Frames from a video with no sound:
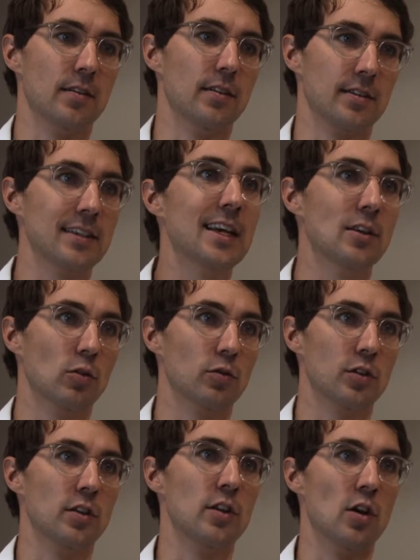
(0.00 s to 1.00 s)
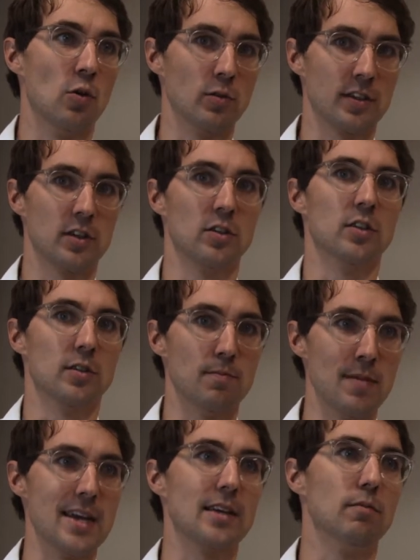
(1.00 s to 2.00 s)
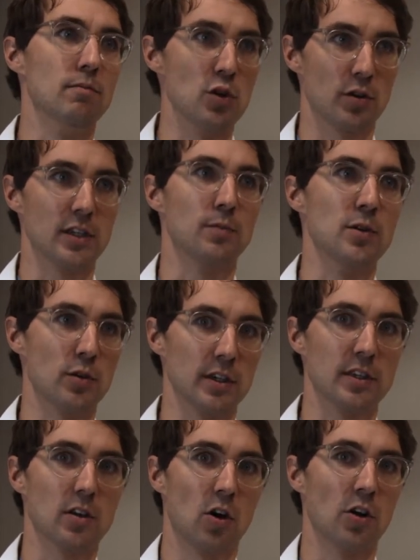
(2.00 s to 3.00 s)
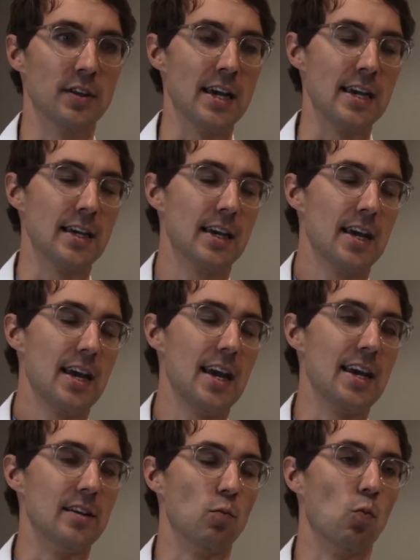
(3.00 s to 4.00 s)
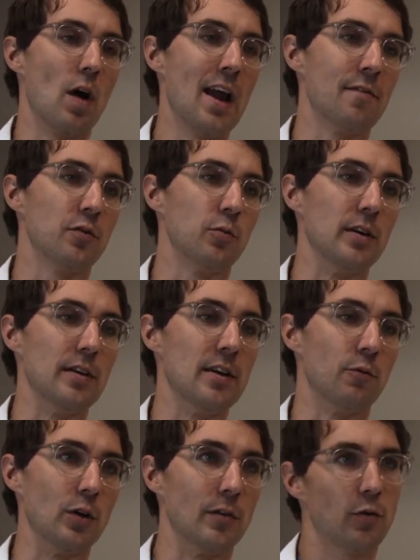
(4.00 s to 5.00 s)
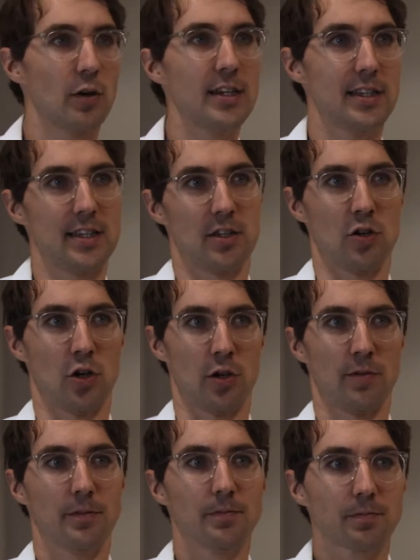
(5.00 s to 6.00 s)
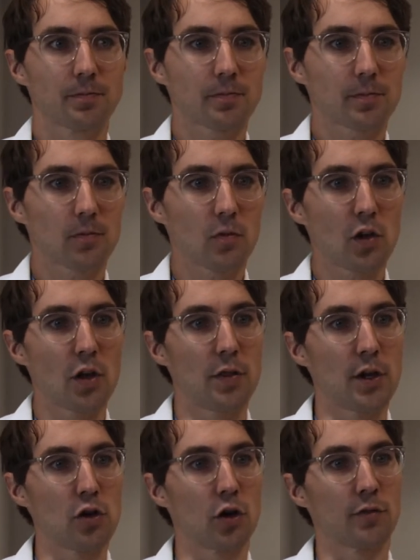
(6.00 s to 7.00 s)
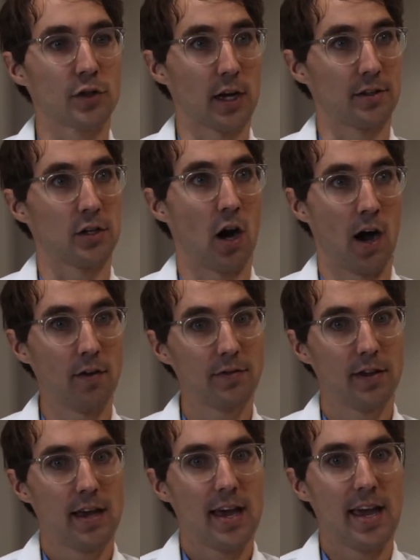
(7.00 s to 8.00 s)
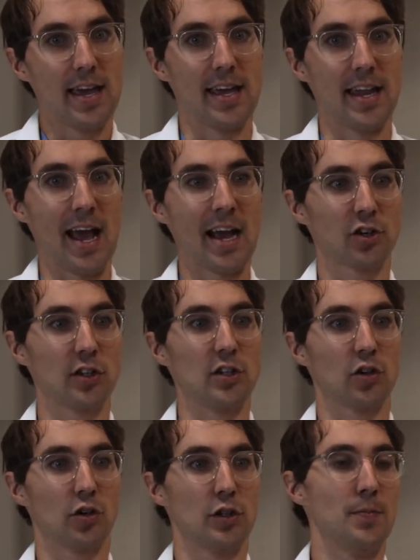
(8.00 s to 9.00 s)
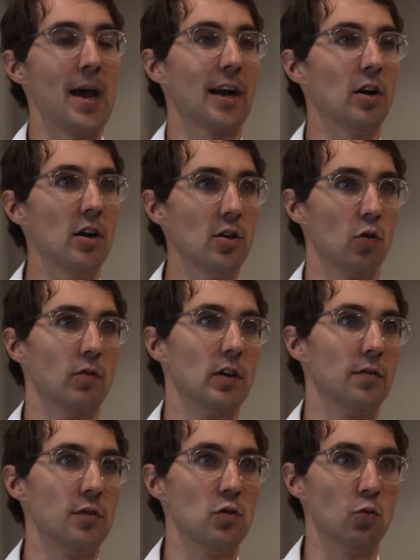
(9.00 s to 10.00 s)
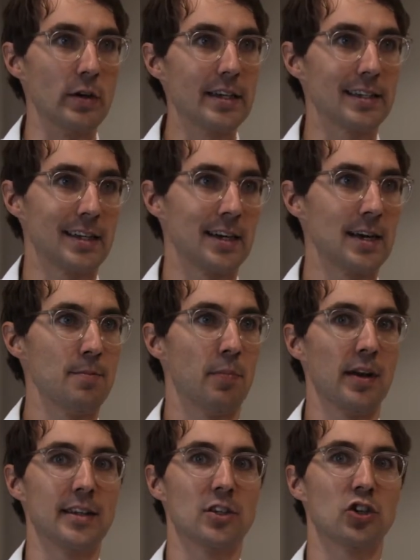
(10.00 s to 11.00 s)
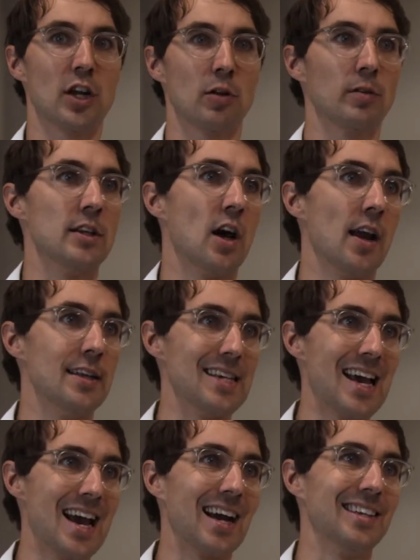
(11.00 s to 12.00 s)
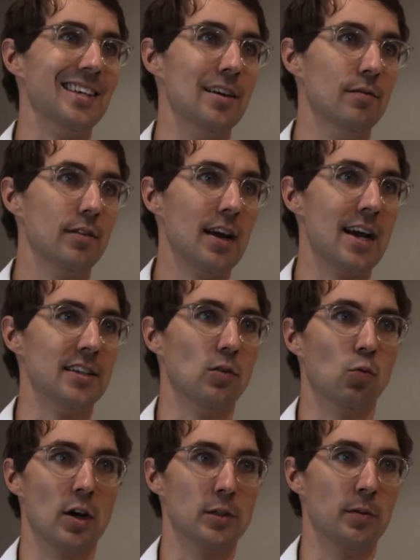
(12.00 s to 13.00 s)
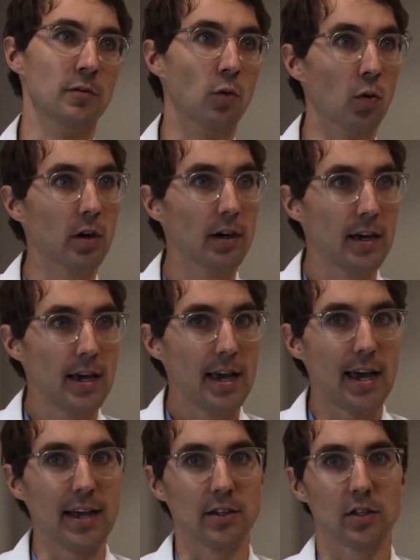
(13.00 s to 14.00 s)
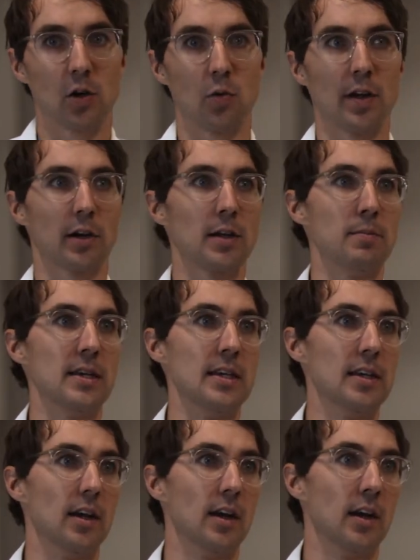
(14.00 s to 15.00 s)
signal to the nose to just make mucus all day. And if we freeze this nerve, the nerve shuts off. It actually turns back on over a few weeks' time, but it's generally not as active as it was before. And so there can be